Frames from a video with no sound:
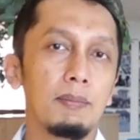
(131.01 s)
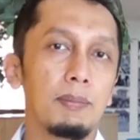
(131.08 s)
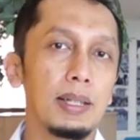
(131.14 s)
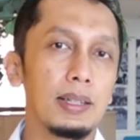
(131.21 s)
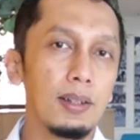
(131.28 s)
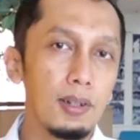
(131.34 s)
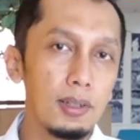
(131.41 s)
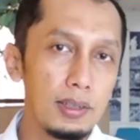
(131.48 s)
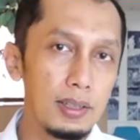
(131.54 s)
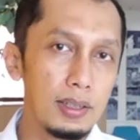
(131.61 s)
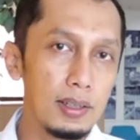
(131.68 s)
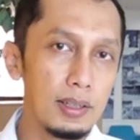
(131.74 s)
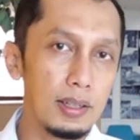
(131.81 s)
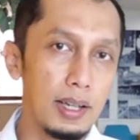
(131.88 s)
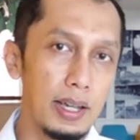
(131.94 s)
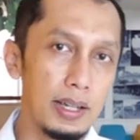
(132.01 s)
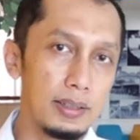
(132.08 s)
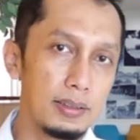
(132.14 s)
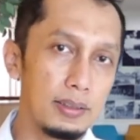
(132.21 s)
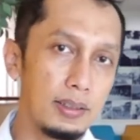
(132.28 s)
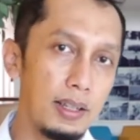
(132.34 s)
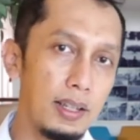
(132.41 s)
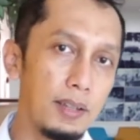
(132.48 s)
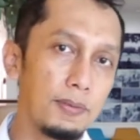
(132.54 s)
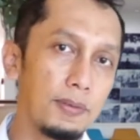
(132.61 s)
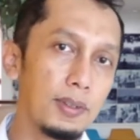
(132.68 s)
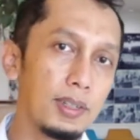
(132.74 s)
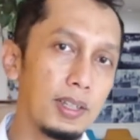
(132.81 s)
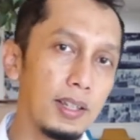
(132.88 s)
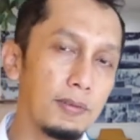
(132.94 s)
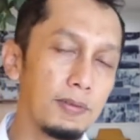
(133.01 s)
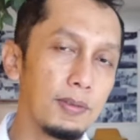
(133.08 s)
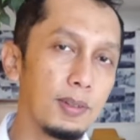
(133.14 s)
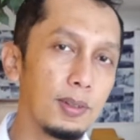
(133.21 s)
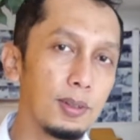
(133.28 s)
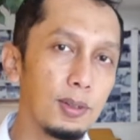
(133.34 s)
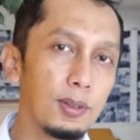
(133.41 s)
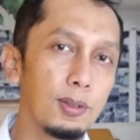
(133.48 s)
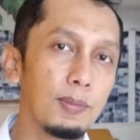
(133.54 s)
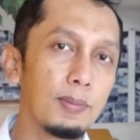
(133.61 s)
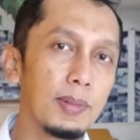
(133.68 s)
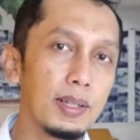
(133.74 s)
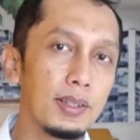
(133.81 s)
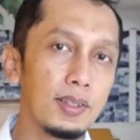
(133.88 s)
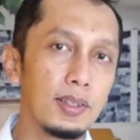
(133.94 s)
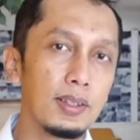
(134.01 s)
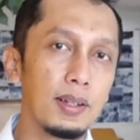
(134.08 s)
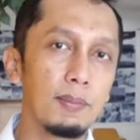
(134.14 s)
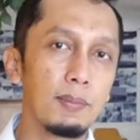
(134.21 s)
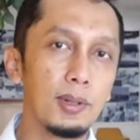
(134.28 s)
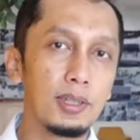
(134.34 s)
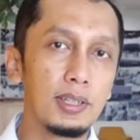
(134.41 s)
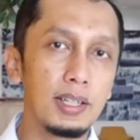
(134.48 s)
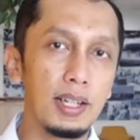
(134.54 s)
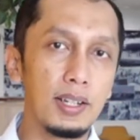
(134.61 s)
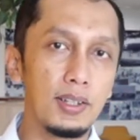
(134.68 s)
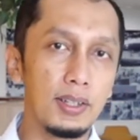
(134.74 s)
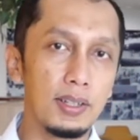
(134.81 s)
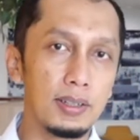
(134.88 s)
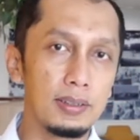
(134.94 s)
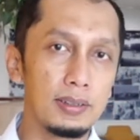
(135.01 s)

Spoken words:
But on the other hand, if you give too much moderation,